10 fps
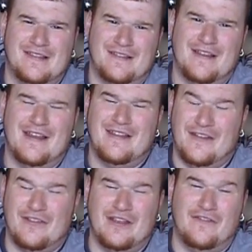it's
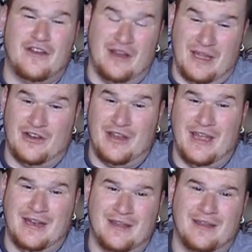definitely very
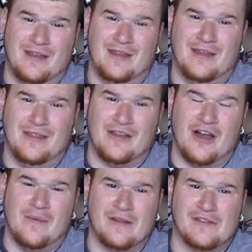entertaining in the
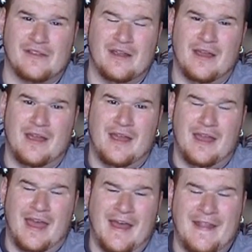comics.
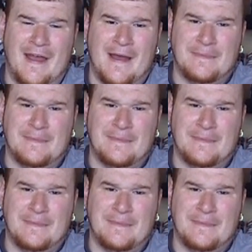And